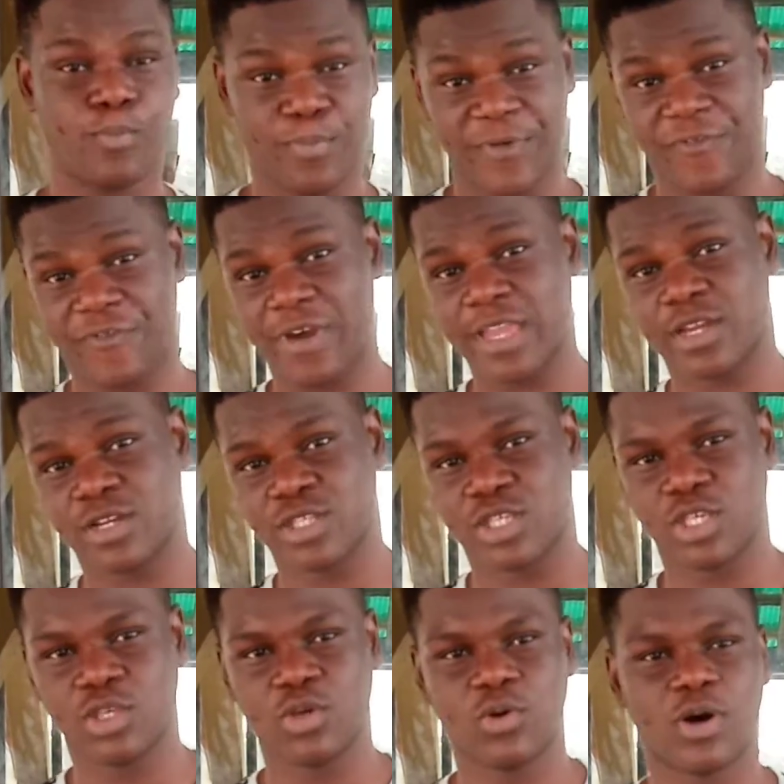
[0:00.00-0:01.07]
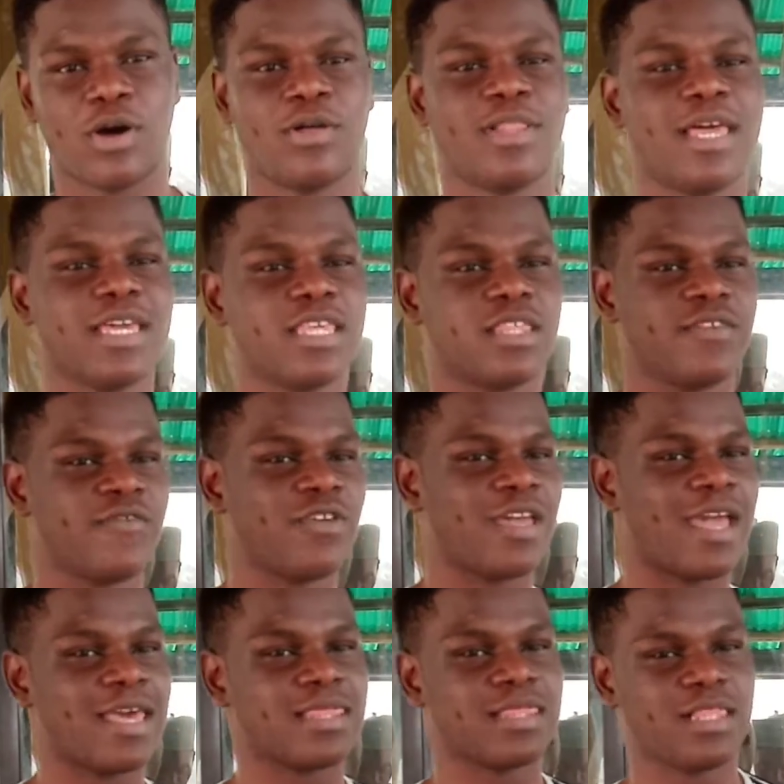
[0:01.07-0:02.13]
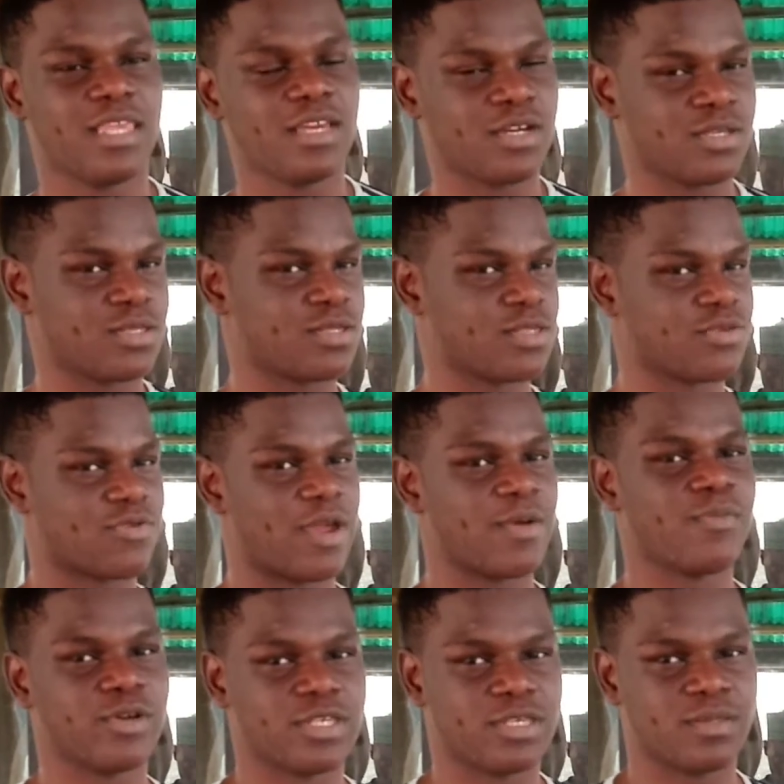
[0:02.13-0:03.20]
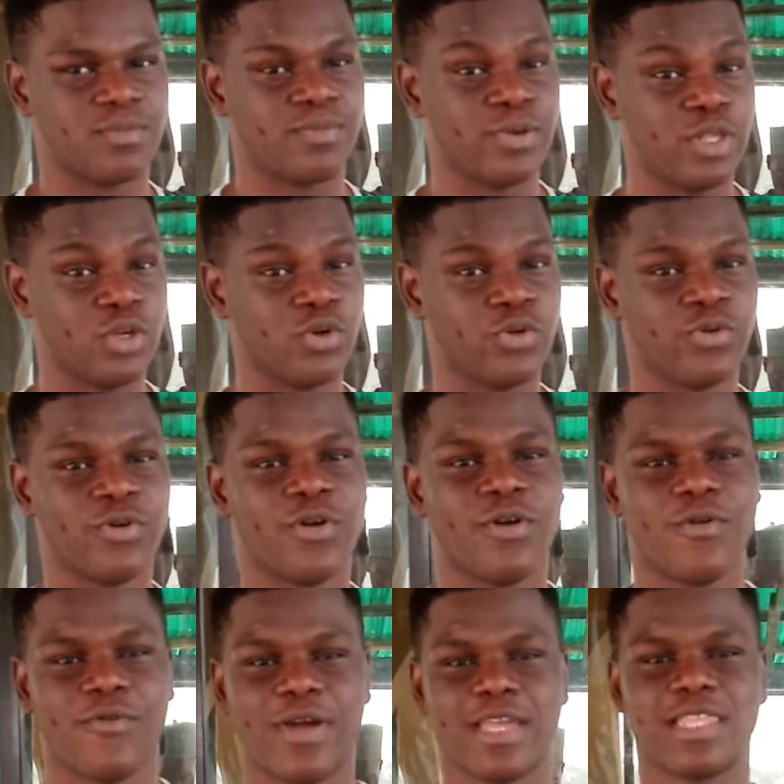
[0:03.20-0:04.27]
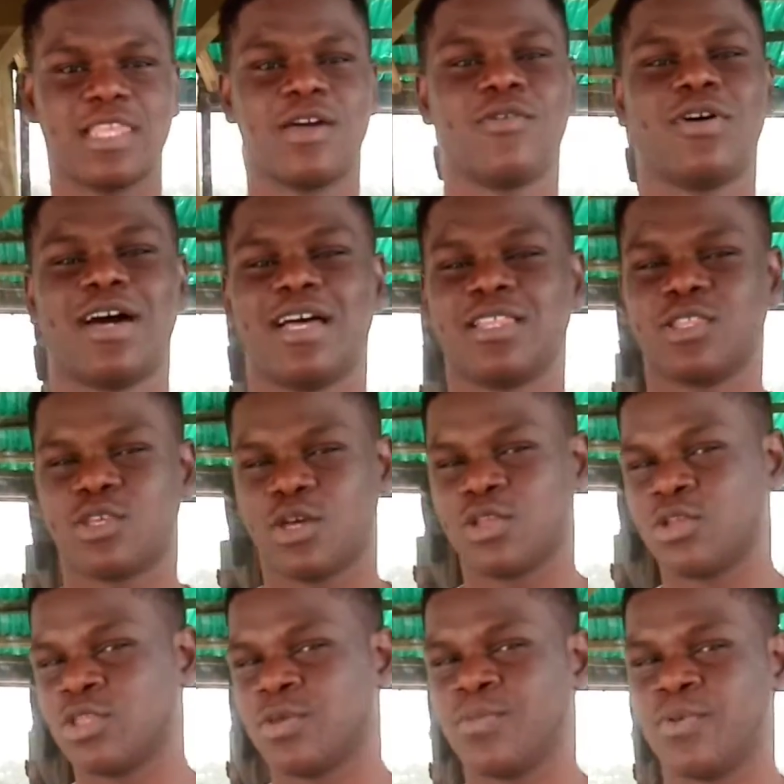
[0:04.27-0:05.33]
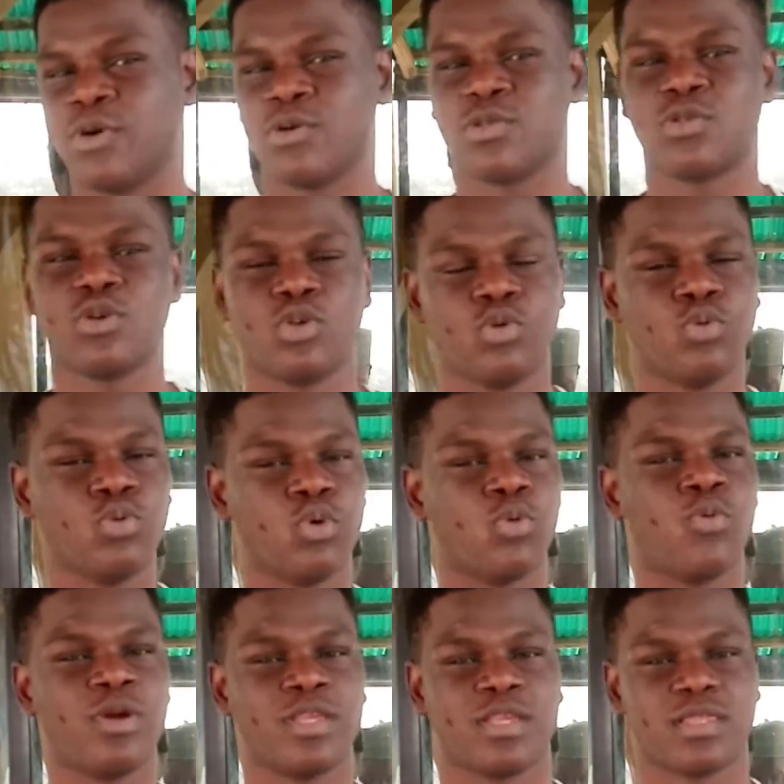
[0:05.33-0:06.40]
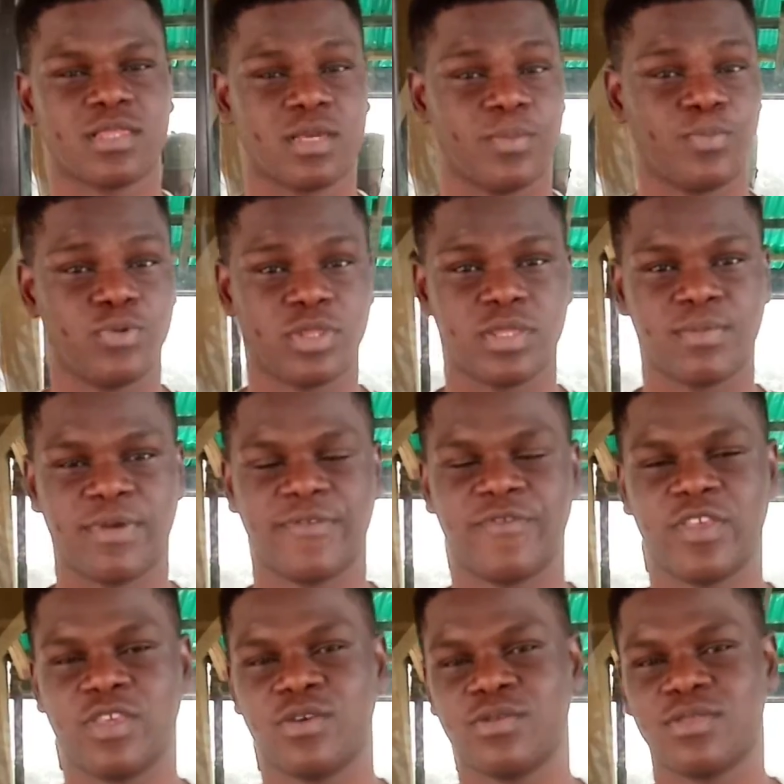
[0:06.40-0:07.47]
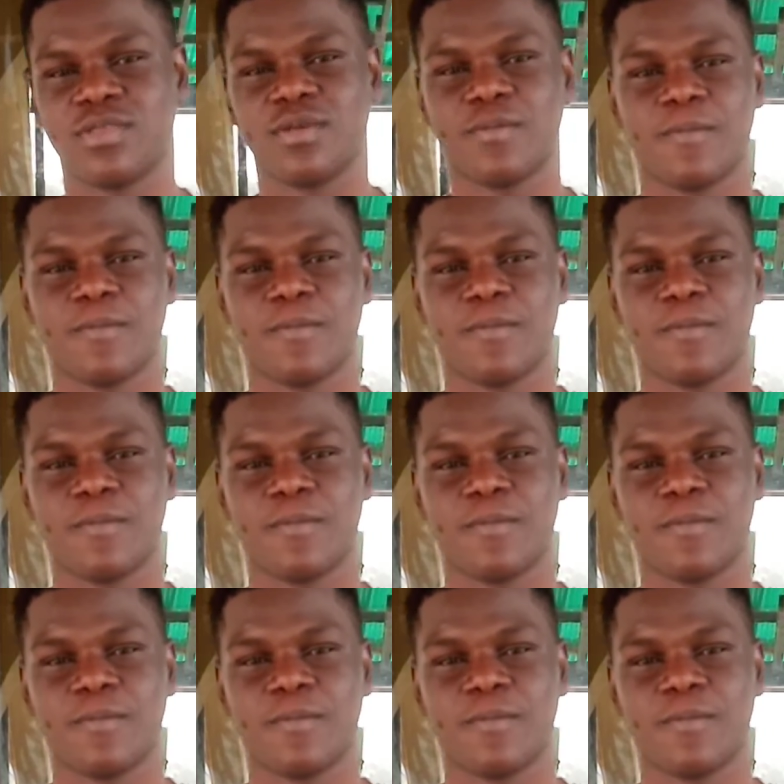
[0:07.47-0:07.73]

Before I continue, I'd like if you guys click on the subscribe button below right now and turn on the bell so you'll know when next time I post my videos.